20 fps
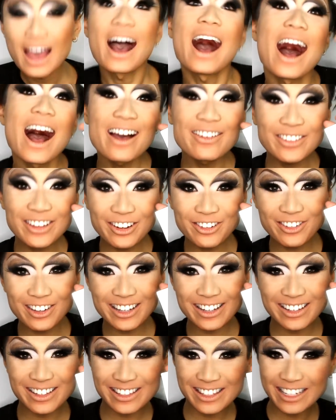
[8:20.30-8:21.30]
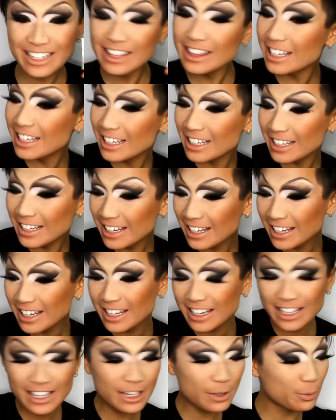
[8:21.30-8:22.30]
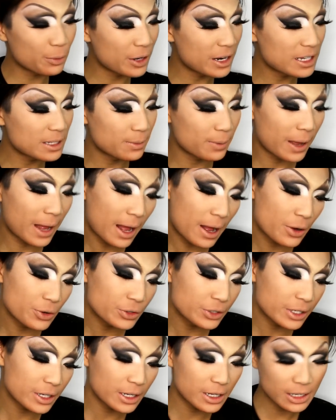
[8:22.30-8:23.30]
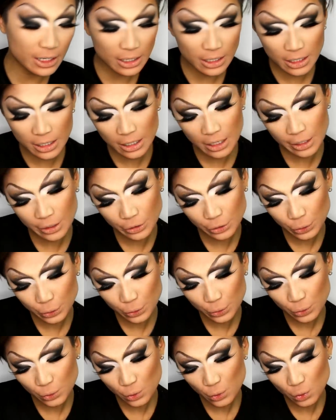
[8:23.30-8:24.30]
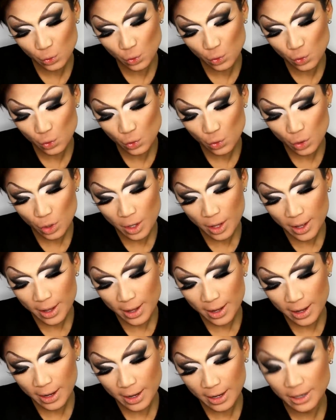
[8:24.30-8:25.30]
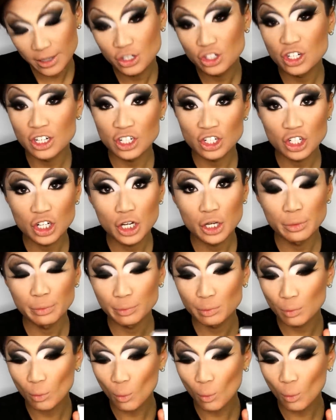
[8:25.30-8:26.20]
I'm gonna be using the Clinique Press powder in Ginger.